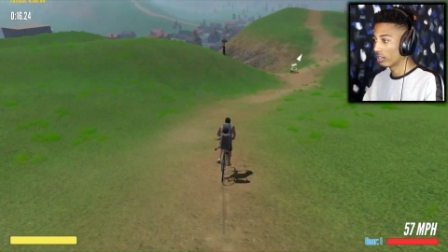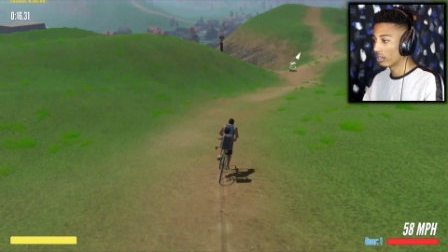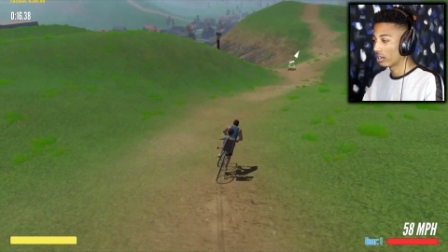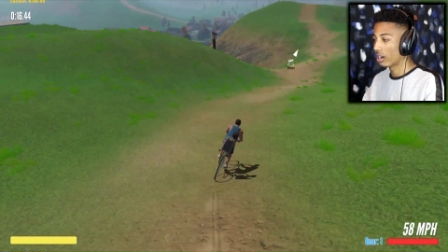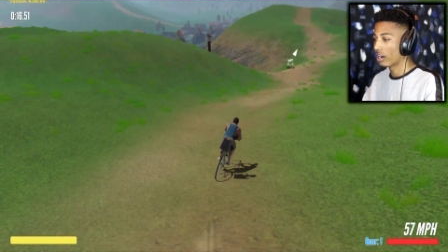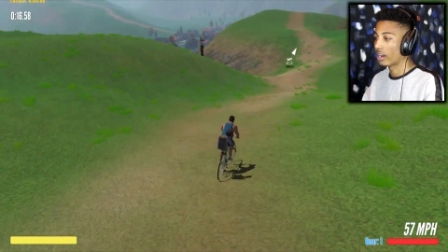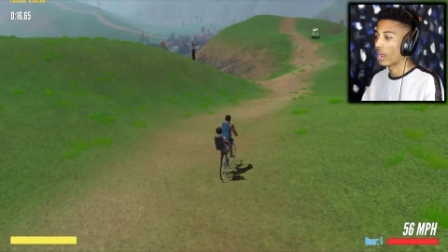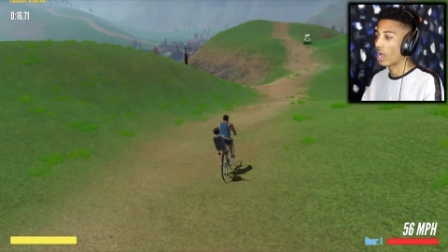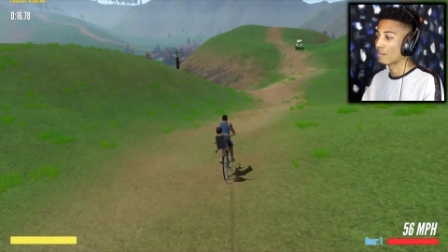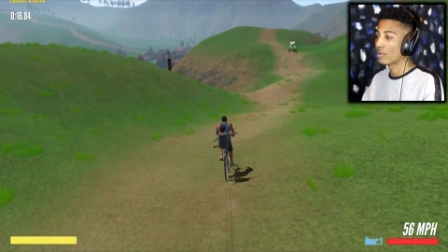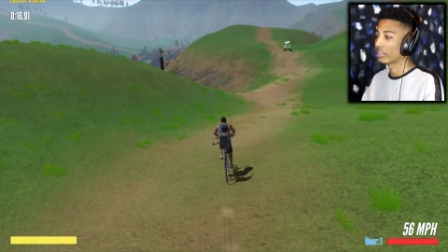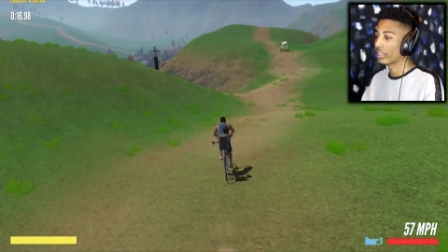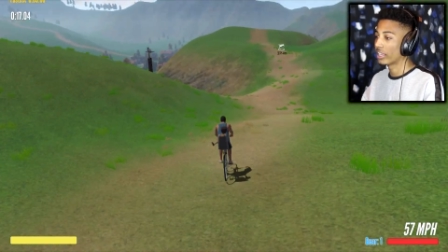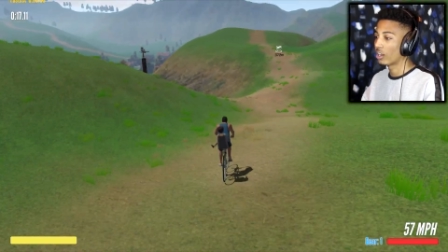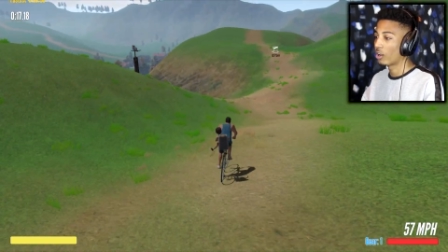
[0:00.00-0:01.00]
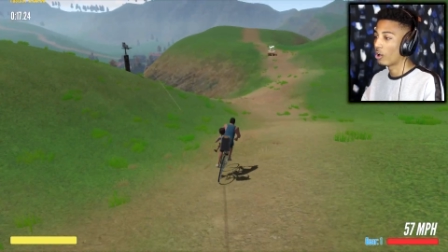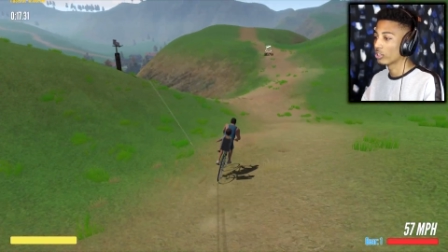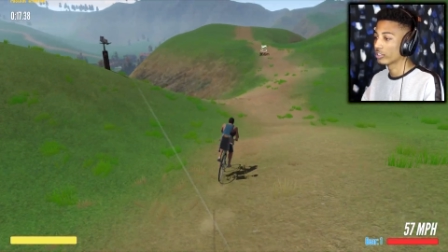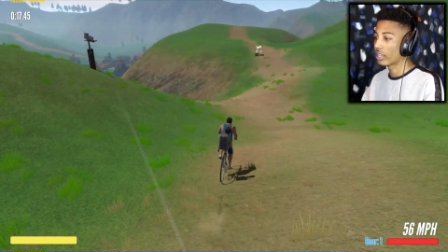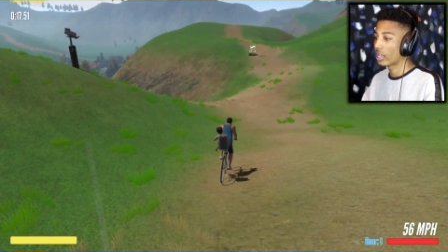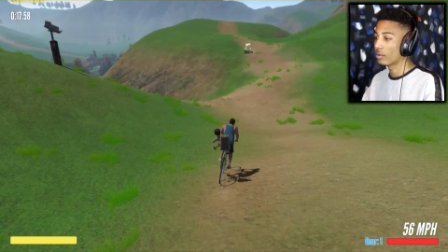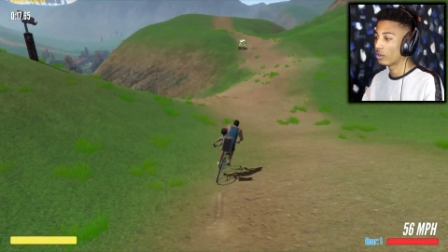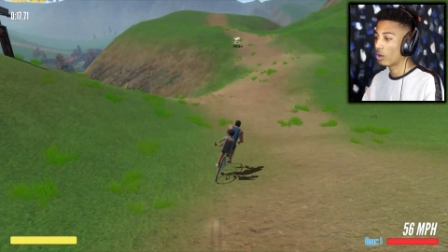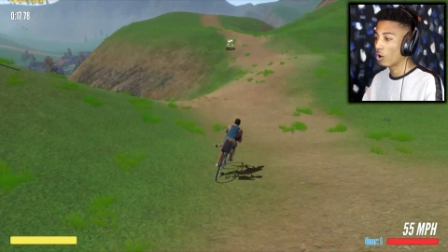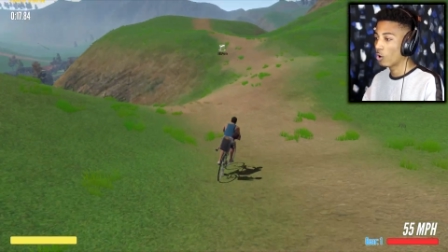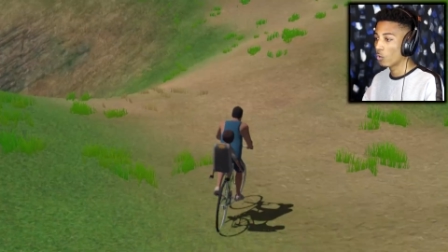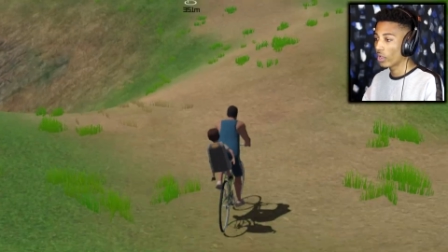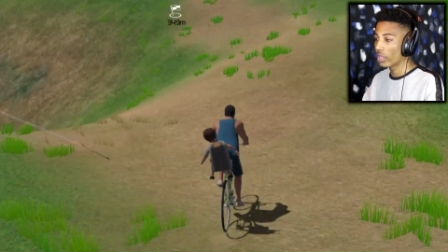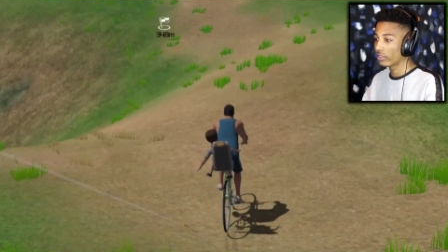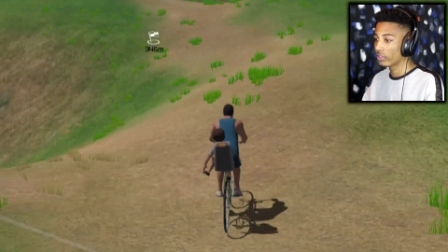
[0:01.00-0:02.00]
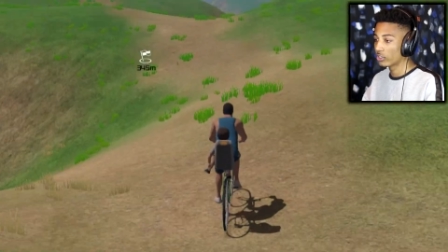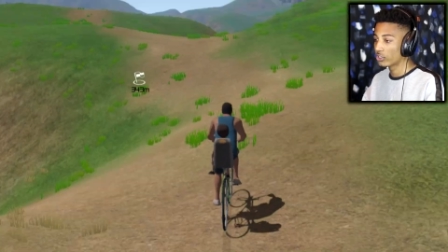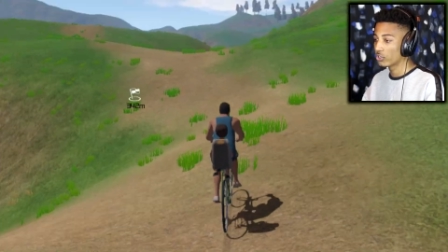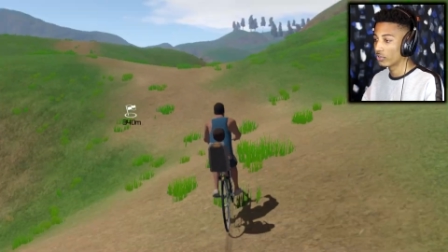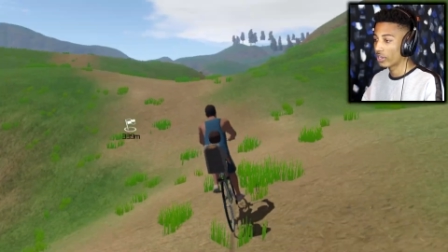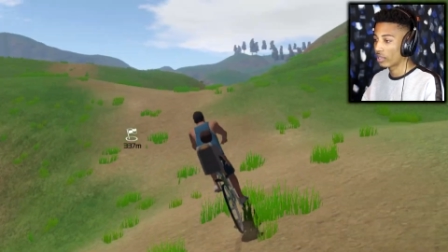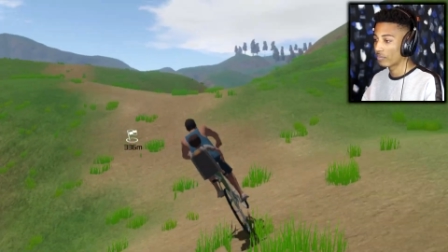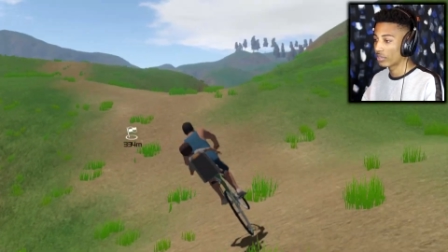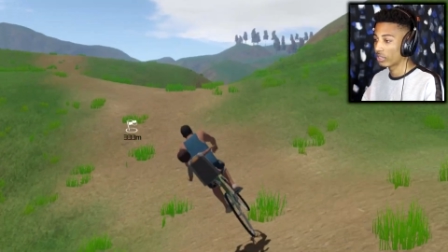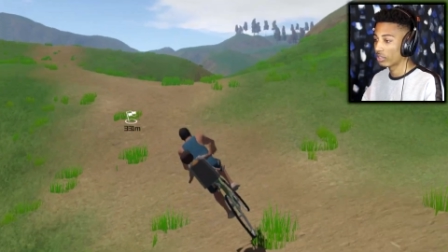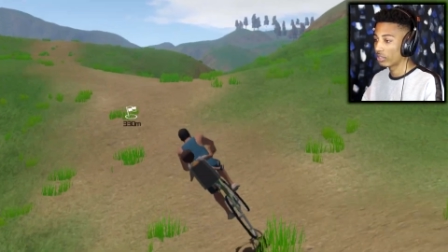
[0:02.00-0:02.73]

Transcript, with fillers: Alright, I'm about to hit all type. Oh, wait, they're shooting at me.